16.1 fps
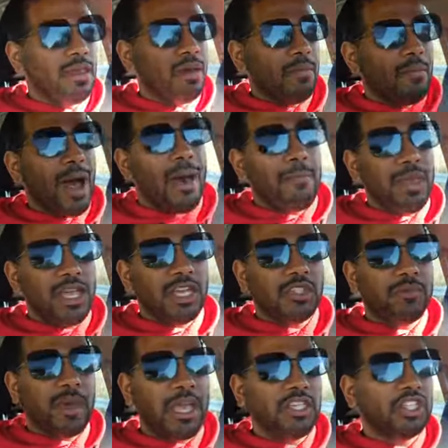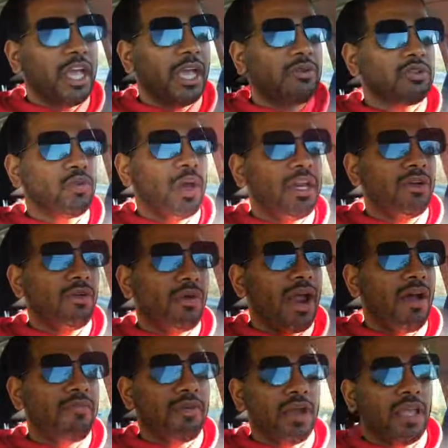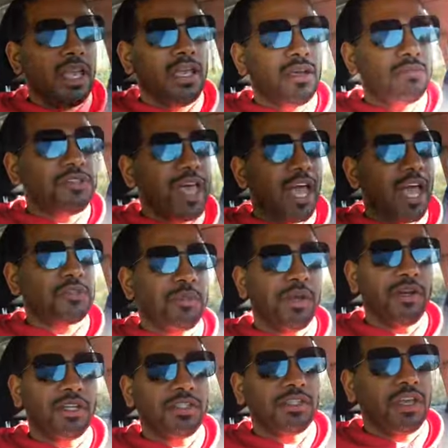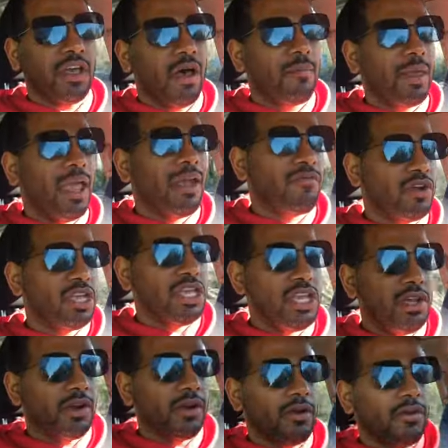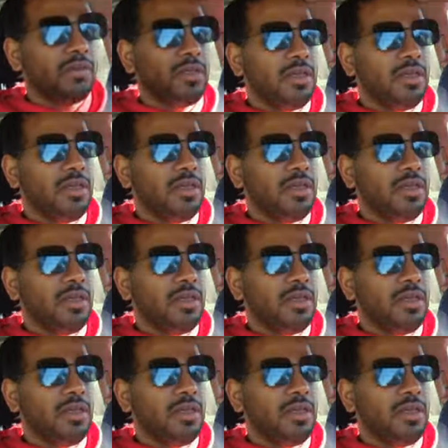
My biggest paycheck was waiting around for income tax period to come every year